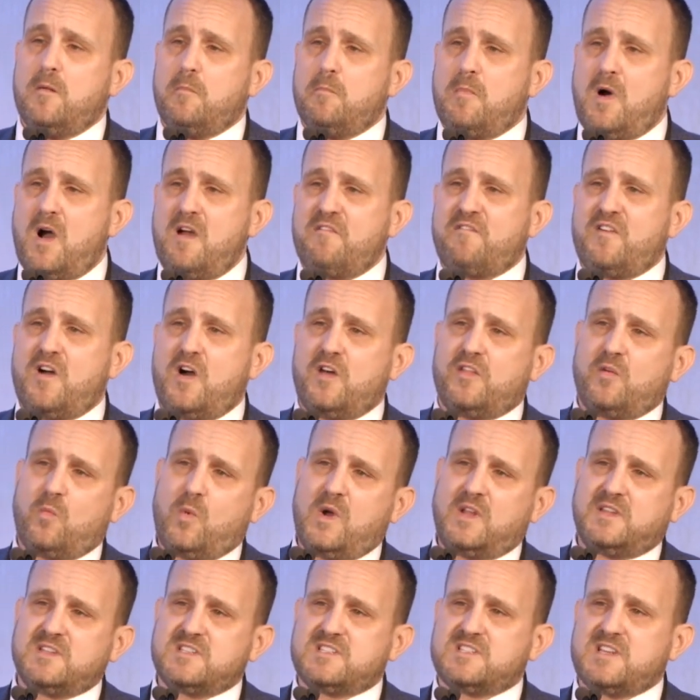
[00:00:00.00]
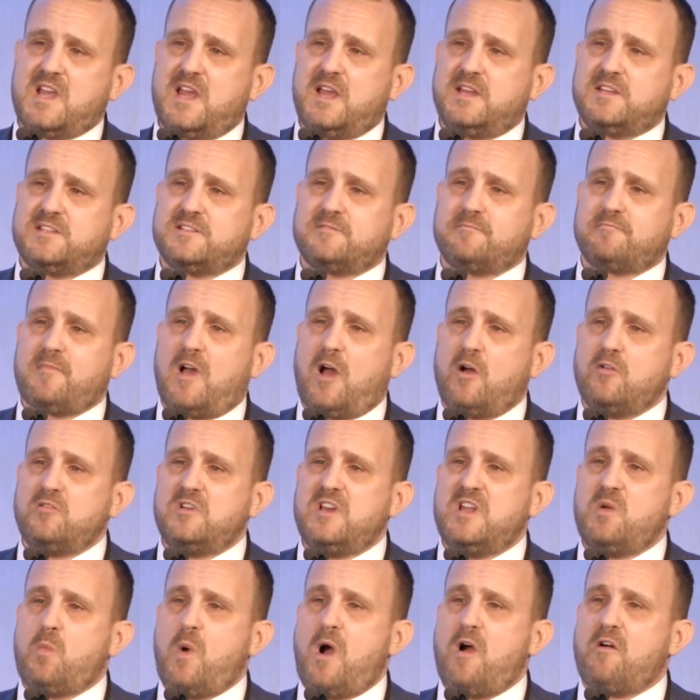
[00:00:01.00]
My father once said,
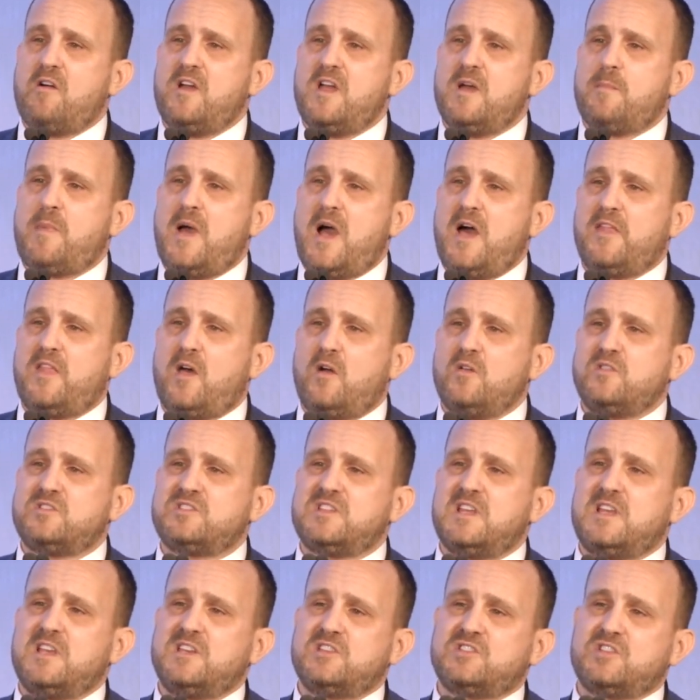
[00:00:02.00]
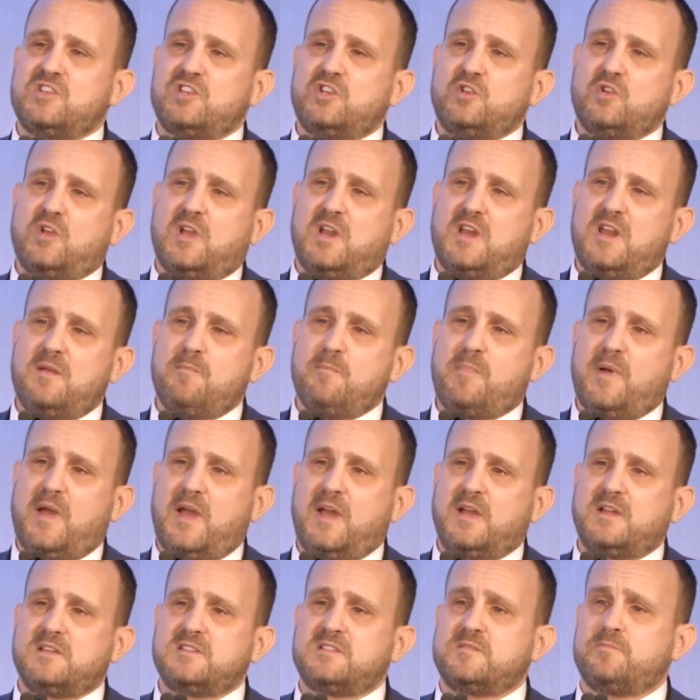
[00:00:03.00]
only worry about those things that you can
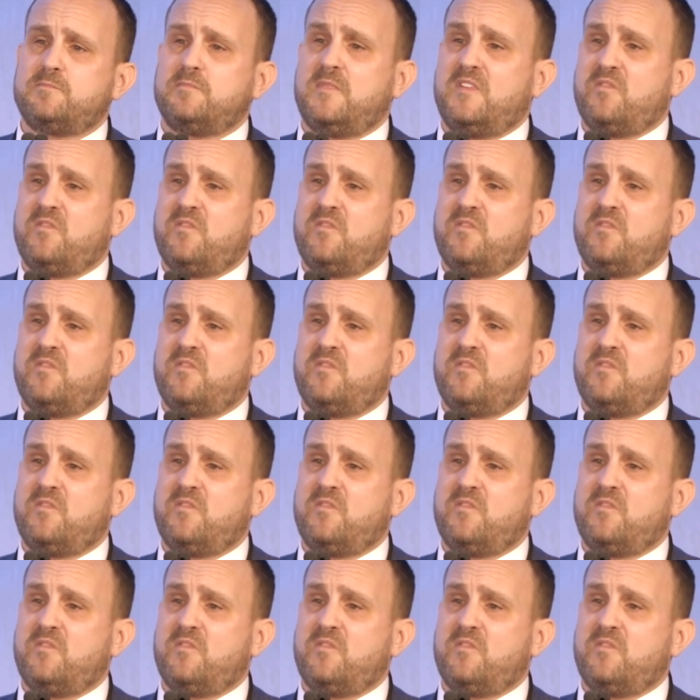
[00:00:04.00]
impact.